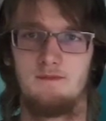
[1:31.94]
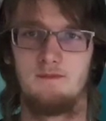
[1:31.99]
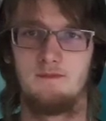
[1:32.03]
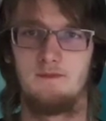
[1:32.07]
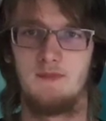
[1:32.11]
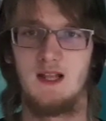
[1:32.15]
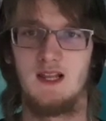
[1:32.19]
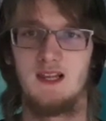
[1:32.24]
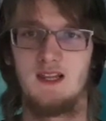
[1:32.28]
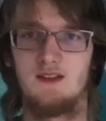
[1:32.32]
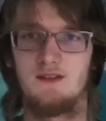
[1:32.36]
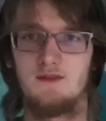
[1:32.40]

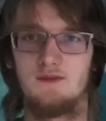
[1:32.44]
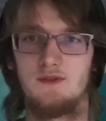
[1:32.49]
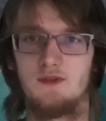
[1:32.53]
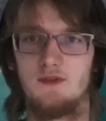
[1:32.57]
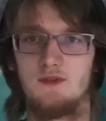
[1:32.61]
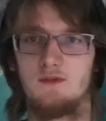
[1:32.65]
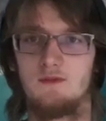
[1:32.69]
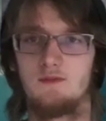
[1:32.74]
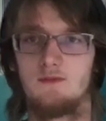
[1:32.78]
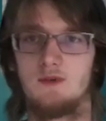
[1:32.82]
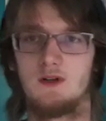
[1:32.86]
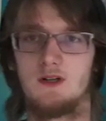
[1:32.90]
many of
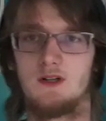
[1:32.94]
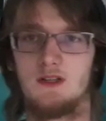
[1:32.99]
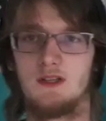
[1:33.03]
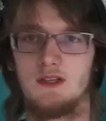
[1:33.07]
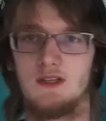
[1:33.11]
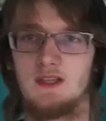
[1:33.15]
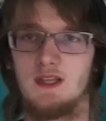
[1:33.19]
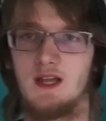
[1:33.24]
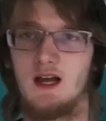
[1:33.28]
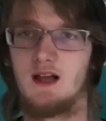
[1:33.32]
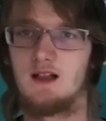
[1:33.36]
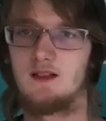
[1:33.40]
you will
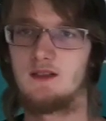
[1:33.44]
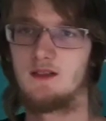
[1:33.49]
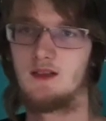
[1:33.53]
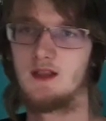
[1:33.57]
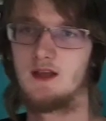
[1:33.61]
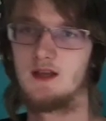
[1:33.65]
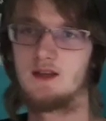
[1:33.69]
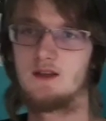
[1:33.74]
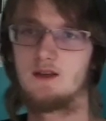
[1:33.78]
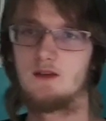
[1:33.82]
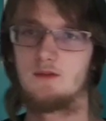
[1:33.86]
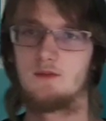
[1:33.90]
not
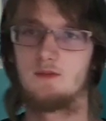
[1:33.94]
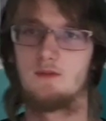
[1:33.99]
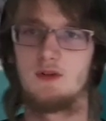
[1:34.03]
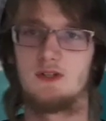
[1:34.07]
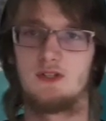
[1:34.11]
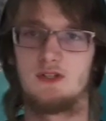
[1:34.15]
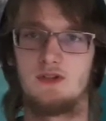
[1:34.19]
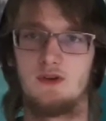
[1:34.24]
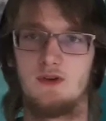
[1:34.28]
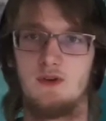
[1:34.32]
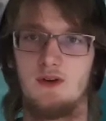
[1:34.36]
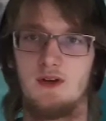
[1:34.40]
like
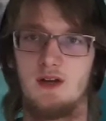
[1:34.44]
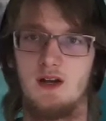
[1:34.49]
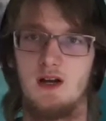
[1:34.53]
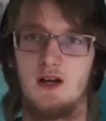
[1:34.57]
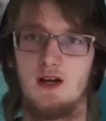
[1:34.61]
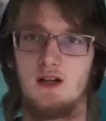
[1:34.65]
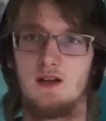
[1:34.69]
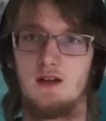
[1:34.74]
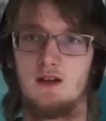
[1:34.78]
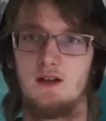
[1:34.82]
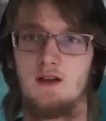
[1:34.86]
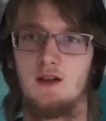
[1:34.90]
what's going
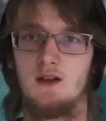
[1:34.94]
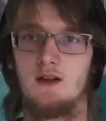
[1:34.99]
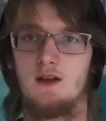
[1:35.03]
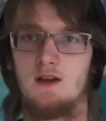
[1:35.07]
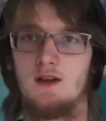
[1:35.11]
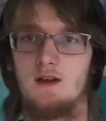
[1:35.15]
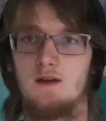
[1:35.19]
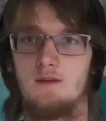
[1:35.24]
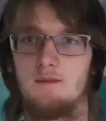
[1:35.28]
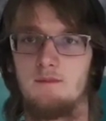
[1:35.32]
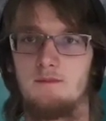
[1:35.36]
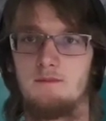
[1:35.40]
on,
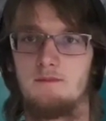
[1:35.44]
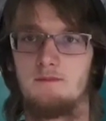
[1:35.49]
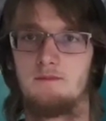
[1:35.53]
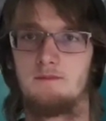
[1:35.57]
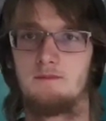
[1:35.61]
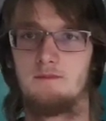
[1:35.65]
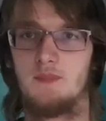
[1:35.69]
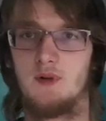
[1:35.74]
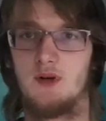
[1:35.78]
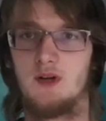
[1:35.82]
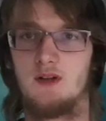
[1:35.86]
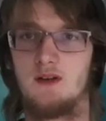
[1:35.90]

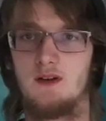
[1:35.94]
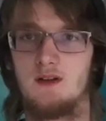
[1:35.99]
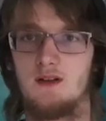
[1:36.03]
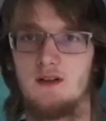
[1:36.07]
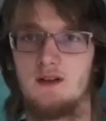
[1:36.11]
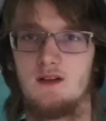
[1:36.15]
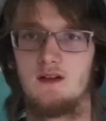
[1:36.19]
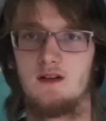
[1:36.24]
but